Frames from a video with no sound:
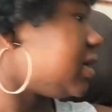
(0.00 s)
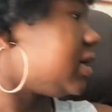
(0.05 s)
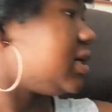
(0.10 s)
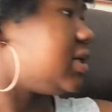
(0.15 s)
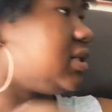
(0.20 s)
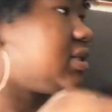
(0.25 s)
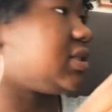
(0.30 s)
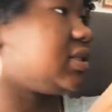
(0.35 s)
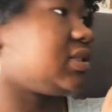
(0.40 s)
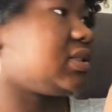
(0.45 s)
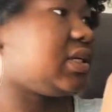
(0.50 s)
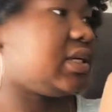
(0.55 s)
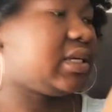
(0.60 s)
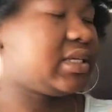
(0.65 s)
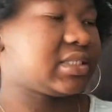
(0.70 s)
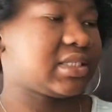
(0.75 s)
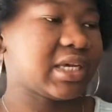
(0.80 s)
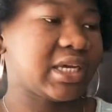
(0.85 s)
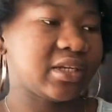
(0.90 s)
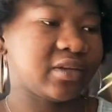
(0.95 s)
This is the
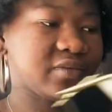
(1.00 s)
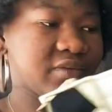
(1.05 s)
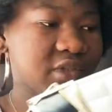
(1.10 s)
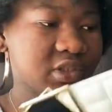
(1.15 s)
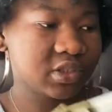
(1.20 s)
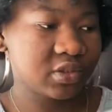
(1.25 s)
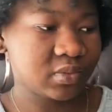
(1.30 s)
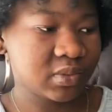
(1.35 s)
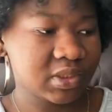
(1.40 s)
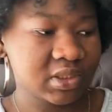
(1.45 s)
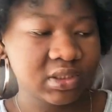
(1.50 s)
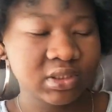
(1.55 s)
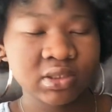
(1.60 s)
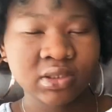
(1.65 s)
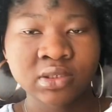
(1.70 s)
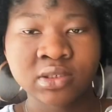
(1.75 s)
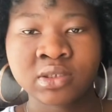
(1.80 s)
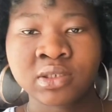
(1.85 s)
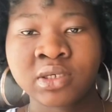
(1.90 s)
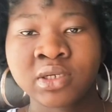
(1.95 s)
inside of this one.
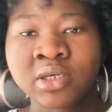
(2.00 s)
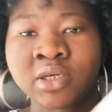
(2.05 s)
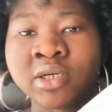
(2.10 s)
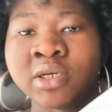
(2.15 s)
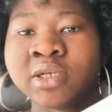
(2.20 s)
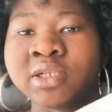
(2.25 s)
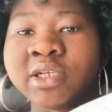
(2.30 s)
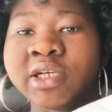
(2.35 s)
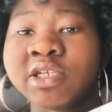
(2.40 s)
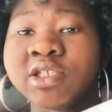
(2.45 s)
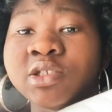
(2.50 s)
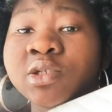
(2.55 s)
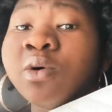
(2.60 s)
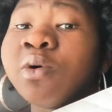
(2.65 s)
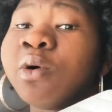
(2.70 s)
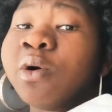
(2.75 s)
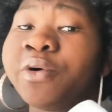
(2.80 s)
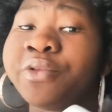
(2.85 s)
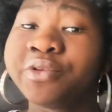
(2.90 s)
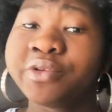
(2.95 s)
There's no
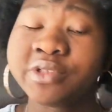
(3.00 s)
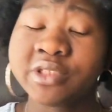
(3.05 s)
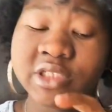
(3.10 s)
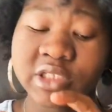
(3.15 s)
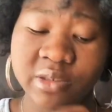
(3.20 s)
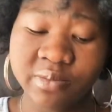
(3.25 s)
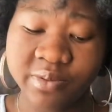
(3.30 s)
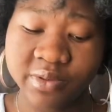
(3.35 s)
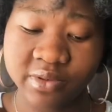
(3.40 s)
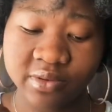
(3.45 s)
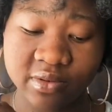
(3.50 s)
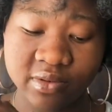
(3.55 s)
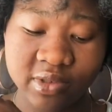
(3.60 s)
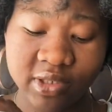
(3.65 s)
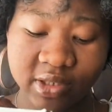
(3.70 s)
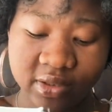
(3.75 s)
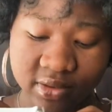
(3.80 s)
other zipper.